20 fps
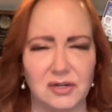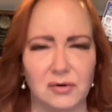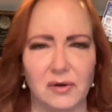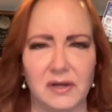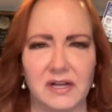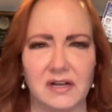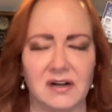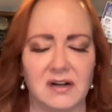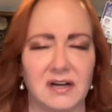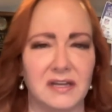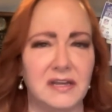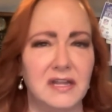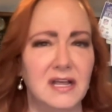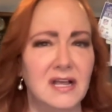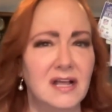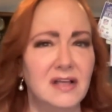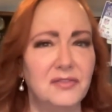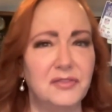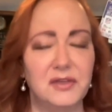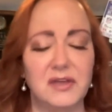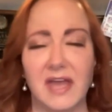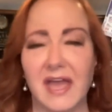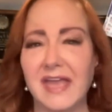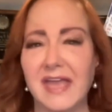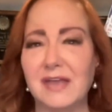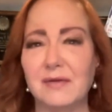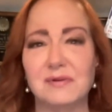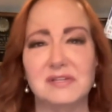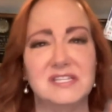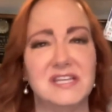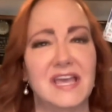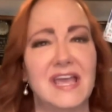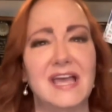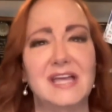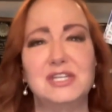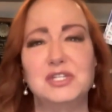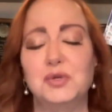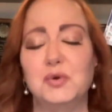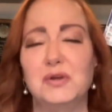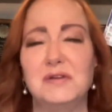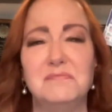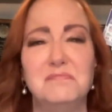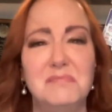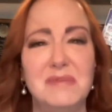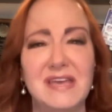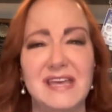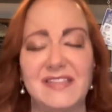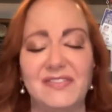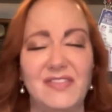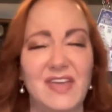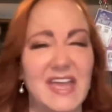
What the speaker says: going on. The AUSA had to admit